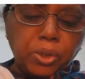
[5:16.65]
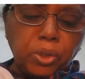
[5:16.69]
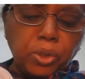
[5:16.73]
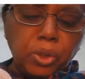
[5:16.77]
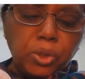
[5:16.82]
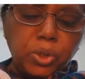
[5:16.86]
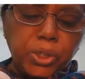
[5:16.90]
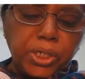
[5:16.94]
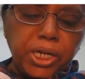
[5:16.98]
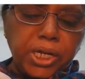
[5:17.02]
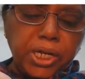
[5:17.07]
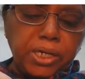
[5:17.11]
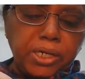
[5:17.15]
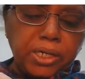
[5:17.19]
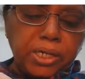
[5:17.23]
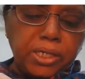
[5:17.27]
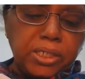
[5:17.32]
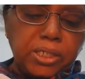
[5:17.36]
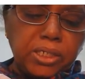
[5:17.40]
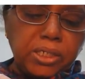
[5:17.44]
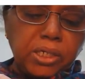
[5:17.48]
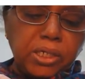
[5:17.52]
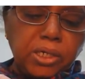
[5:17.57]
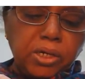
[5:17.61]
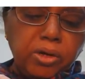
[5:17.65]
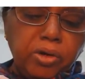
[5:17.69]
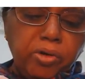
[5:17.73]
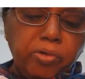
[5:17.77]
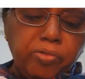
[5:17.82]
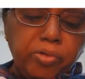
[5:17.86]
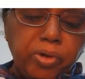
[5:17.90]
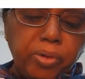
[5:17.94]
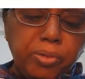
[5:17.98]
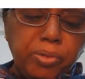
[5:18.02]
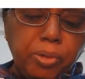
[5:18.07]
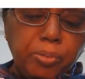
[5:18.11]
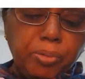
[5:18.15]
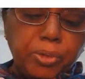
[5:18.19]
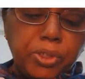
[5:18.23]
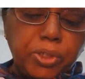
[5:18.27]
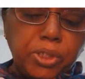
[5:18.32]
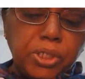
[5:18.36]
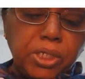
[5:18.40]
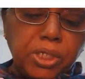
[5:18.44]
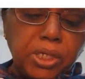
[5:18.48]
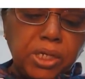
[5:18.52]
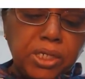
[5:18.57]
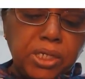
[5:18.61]
conjugate is from the
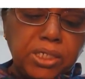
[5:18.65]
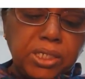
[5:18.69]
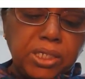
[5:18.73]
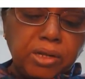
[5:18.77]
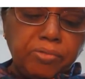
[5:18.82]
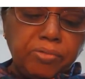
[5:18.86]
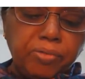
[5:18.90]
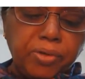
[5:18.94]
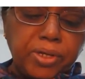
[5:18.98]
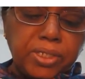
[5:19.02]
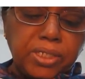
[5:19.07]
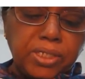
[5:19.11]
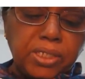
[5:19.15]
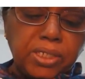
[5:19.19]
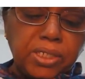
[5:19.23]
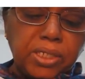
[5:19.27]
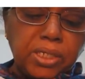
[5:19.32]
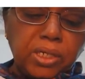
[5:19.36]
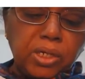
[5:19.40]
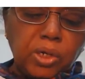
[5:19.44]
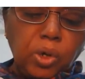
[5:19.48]
posterior surface